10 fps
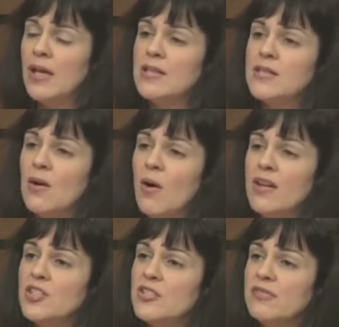and so
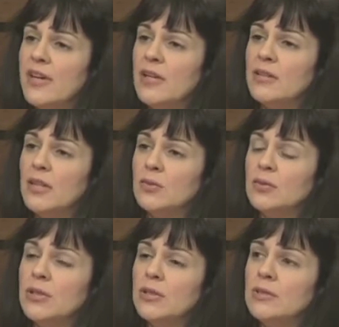I just felt a
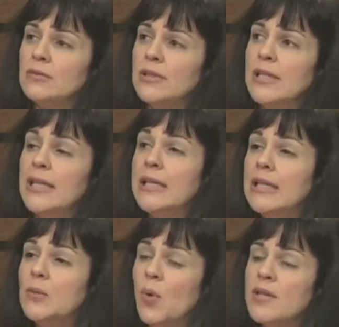real
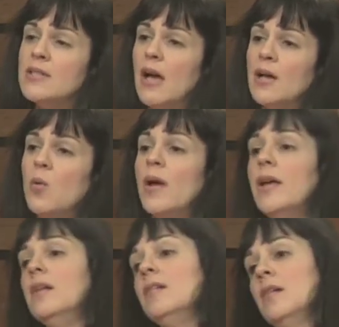need once I
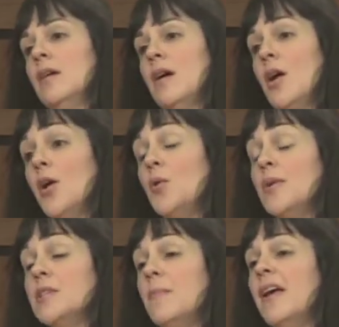quit
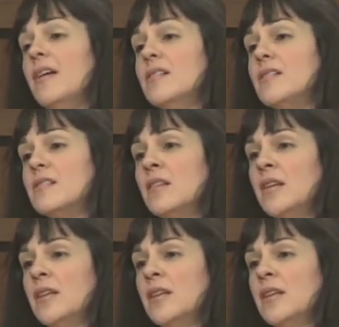Hurwitz Mintz